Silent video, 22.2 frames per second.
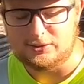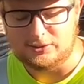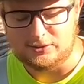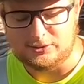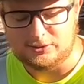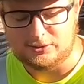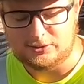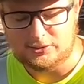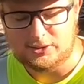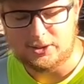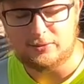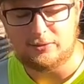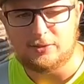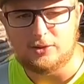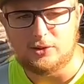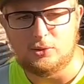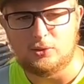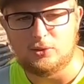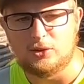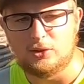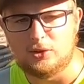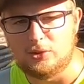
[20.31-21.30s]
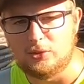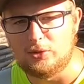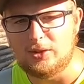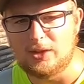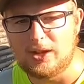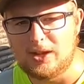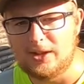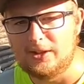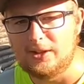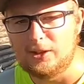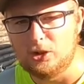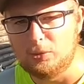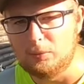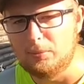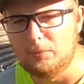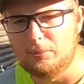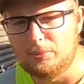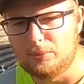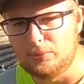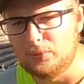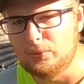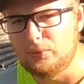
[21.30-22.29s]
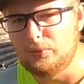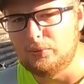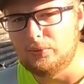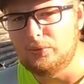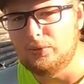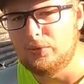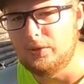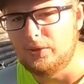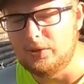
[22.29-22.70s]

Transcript: the stuff that you can do to kind of help improve